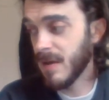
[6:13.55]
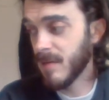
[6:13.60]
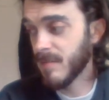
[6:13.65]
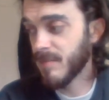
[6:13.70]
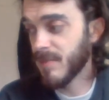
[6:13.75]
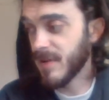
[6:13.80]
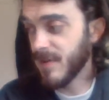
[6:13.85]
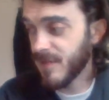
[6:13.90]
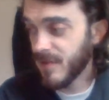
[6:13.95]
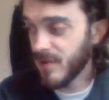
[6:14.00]

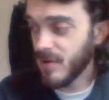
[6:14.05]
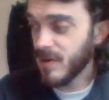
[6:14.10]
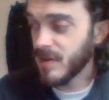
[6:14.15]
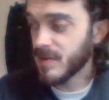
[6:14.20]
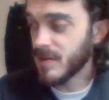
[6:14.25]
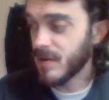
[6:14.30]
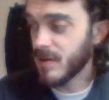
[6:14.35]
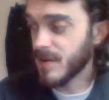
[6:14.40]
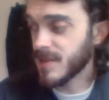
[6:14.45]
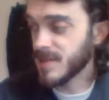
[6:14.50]
But if you look
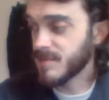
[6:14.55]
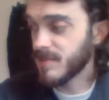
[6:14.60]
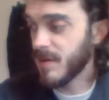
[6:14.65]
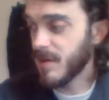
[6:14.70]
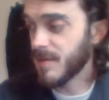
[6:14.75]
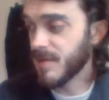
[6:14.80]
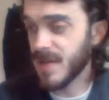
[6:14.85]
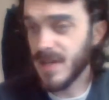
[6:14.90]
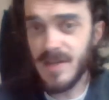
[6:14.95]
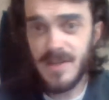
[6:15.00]
at the last
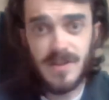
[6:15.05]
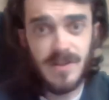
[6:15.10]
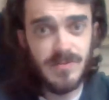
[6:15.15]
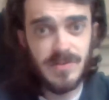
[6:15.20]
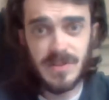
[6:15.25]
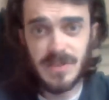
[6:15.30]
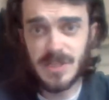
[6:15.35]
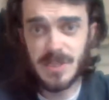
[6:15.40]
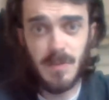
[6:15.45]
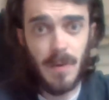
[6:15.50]
month, India
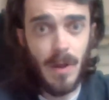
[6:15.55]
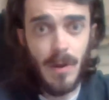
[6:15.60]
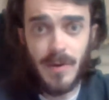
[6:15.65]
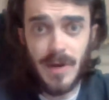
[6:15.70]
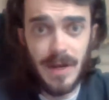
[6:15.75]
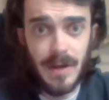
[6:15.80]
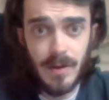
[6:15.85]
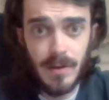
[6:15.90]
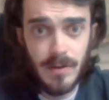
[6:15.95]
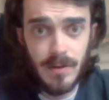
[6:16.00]
has
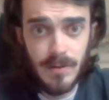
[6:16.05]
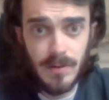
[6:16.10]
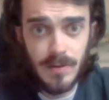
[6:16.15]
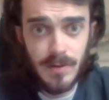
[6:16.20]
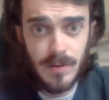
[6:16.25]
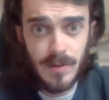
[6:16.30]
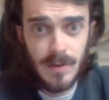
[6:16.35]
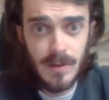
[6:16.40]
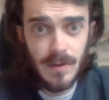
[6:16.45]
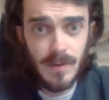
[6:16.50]
exploded.
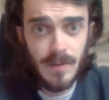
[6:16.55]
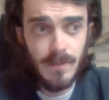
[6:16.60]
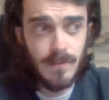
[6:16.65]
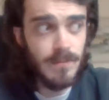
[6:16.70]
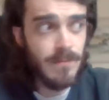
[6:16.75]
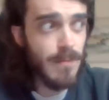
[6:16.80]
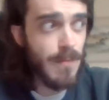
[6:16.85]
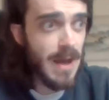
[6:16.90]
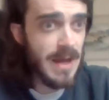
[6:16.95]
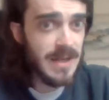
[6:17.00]

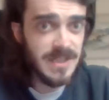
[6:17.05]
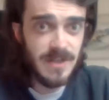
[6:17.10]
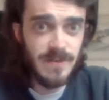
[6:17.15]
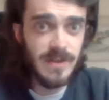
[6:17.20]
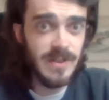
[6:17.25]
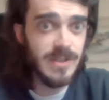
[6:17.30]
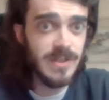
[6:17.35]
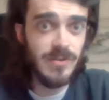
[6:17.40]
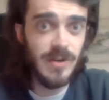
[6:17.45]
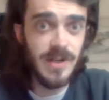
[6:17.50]
Massive
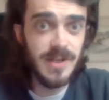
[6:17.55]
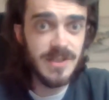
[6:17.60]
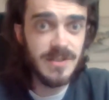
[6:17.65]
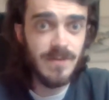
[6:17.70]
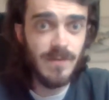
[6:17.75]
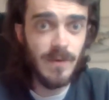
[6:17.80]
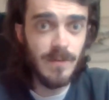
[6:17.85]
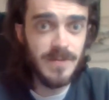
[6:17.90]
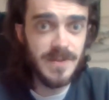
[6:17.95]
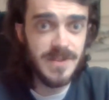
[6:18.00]

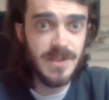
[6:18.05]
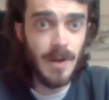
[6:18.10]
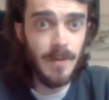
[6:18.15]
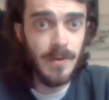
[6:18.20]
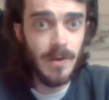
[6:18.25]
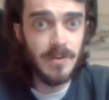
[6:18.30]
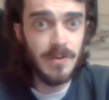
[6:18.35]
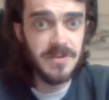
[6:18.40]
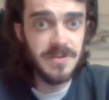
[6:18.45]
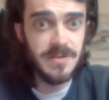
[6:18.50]
interest from the
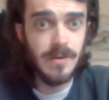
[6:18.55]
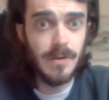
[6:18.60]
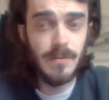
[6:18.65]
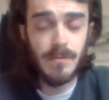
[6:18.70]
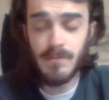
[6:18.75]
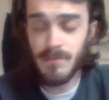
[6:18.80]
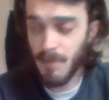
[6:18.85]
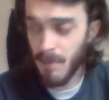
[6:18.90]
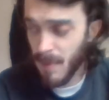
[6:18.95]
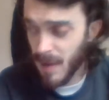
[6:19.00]
subcontinent.
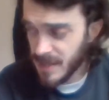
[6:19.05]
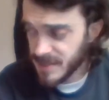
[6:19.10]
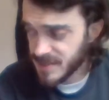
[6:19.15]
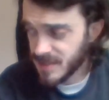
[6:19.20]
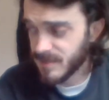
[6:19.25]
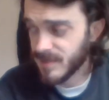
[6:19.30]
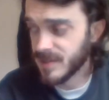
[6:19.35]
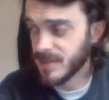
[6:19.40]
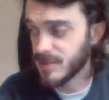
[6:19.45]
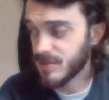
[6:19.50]

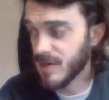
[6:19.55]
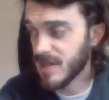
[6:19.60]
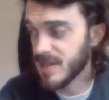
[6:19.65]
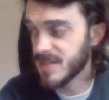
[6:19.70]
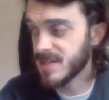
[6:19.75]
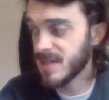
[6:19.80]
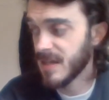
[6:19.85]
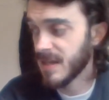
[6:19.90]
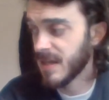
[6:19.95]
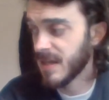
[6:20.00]
Massive interest.